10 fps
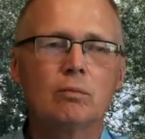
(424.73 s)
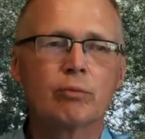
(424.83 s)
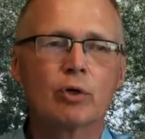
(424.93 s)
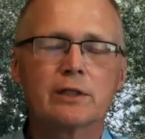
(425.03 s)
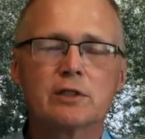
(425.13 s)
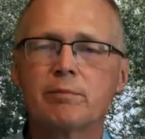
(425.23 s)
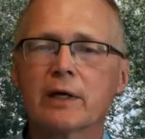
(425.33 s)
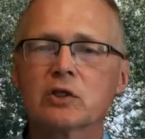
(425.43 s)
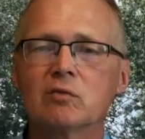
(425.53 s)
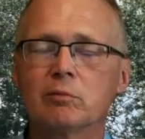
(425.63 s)
broad
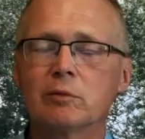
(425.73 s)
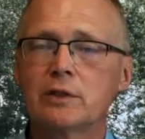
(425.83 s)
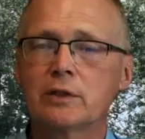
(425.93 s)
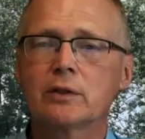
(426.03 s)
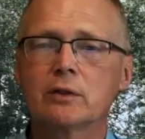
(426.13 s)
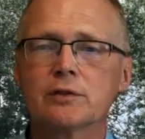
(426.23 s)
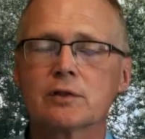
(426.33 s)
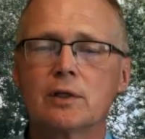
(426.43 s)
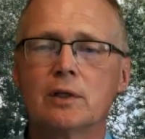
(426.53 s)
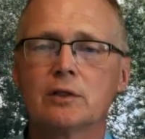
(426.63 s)
spectrum of
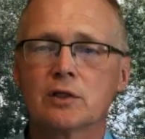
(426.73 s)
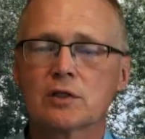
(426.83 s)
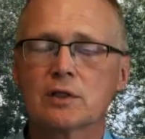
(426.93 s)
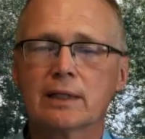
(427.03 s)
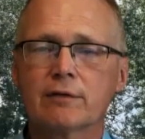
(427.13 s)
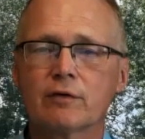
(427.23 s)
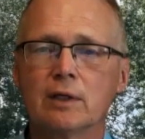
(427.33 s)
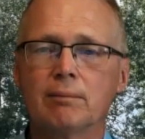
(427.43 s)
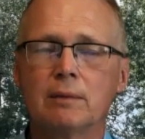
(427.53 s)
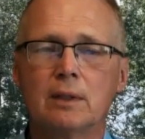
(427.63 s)
materials to select
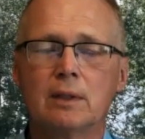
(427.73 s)
from,